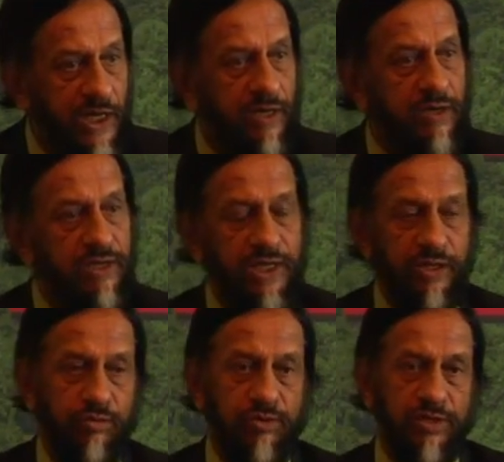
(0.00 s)
leaders
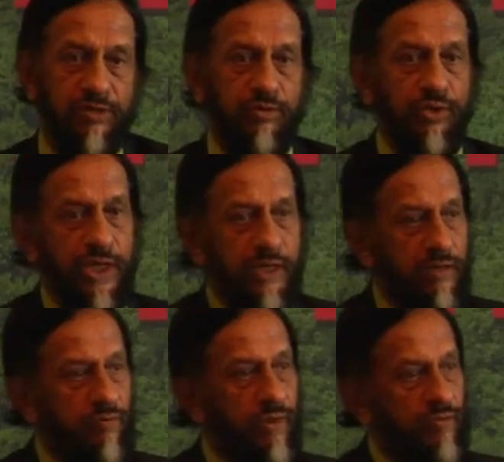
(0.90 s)
and those
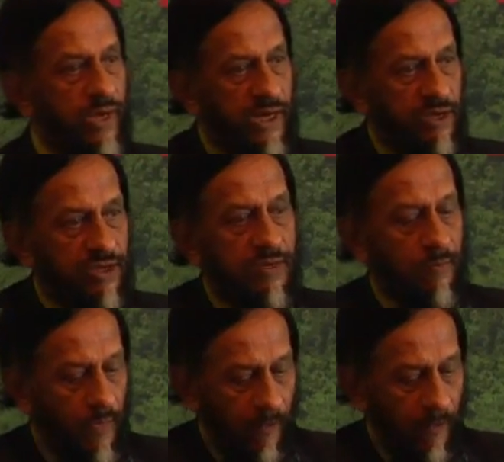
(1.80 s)
associated with various